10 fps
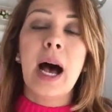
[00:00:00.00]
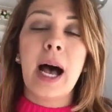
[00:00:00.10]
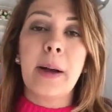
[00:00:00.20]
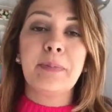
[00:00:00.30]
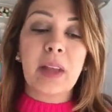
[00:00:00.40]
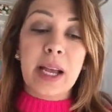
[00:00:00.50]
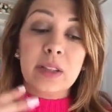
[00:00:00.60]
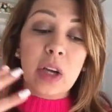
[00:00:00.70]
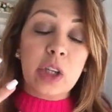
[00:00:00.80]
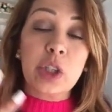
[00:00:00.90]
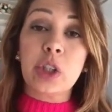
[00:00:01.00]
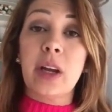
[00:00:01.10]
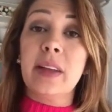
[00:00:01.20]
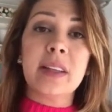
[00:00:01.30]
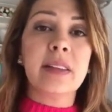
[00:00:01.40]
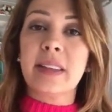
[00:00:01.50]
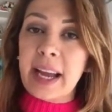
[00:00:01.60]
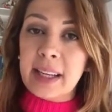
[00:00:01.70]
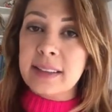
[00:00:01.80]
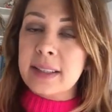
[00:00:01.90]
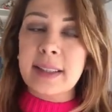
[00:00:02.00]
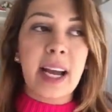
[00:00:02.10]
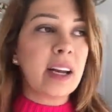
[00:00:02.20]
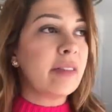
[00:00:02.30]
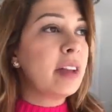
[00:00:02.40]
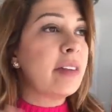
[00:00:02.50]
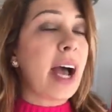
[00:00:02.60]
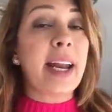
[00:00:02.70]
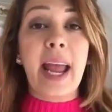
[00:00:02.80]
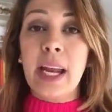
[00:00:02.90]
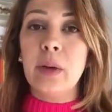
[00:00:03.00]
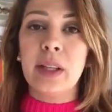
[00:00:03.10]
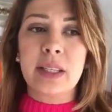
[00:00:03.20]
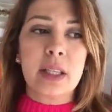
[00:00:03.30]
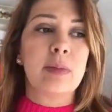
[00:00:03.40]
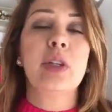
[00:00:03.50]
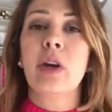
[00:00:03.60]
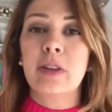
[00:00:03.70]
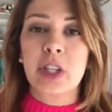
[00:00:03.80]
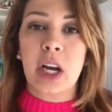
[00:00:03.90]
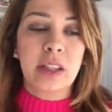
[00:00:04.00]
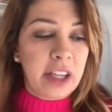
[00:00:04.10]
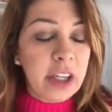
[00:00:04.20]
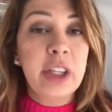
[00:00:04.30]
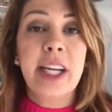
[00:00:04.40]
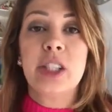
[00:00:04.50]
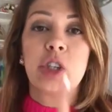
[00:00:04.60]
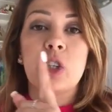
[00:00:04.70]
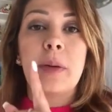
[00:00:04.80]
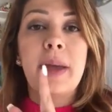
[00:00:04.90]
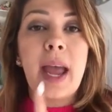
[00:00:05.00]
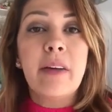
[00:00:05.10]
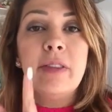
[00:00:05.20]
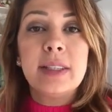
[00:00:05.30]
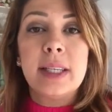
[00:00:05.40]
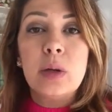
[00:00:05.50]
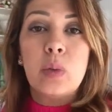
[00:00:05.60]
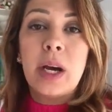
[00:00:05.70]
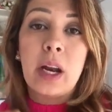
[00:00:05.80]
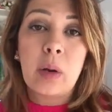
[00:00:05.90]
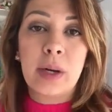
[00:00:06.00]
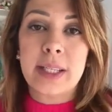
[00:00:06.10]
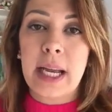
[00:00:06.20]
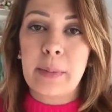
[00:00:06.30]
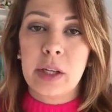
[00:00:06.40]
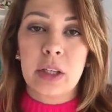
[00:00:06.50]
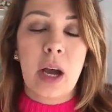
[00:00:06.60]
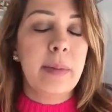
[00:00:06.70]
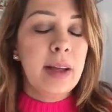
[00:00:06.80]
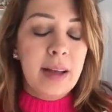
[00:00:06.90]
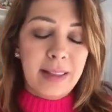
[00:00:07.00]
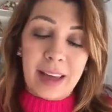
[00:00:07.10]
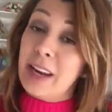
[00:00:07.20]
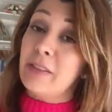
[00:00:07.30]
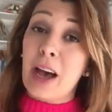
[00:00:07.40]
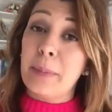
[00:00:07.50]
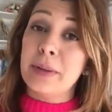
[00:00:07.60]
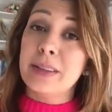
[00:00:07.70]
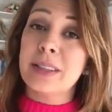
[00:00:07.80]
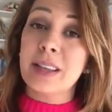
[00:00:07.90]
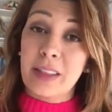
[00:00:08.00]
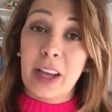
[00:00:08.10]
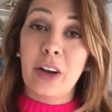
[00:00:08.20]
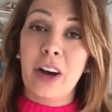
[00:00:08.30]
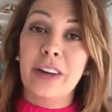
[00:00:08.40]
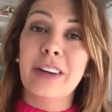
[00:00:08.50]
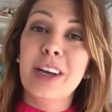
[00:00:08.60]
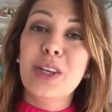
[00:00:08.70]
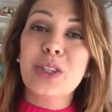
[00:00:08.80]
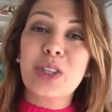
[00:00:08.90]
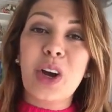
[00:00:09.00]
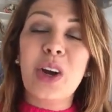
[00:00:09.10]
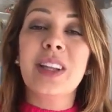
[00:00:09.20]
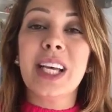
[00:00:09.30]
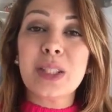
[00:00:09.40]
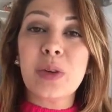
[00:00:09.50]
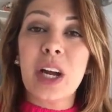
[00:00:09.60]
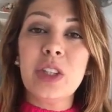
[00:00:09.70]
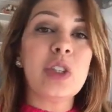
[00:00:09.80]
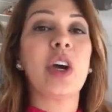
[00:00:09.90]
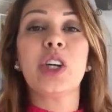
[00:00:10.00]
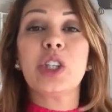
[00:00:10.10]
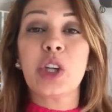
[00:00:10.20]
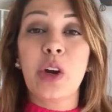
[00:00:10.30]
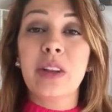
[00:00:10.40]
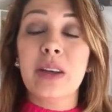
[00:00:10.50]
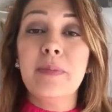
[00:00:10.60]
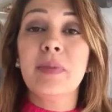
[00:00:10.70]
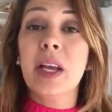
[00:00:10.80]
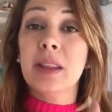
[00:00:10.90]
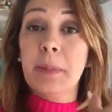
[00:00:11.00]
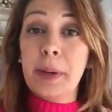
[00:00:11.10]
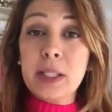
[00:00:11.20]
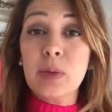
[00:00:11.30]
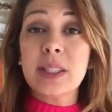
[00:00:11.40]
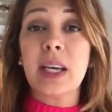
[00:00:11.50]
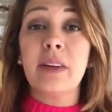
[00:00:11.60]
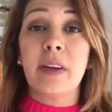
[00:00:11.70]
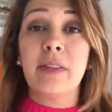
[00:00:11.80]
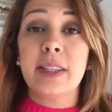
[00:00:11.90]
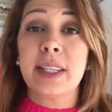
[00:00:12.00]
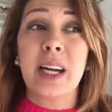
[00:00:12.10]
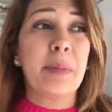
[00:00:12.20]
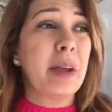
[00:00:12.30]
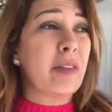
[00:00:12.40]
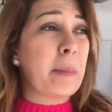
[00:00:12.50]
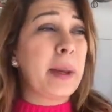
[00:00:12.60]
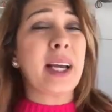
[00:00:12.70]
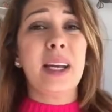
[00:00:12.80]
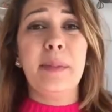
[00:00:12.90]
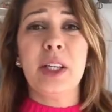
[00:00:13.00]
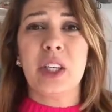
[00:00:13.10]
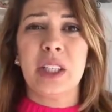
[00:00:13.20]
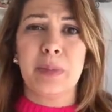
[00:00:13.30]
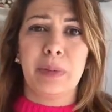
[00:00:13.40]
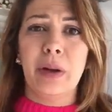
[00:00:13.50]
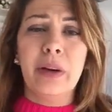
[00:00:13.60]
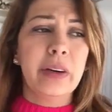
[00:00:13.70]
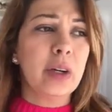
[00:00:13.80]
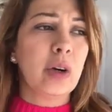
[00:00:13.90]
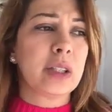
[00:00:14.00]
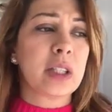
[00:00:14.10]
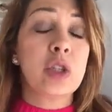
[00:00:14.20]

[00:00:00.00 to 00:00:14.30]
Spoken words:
And so I show, and they understand. I've never had anyone that says to me, no, Rochelle, you need to show me every single one and I want to take my time. That never happens, thank God. So that's what I do. I show them the best ones out of every setup. If I pick an image and it's blurry or it's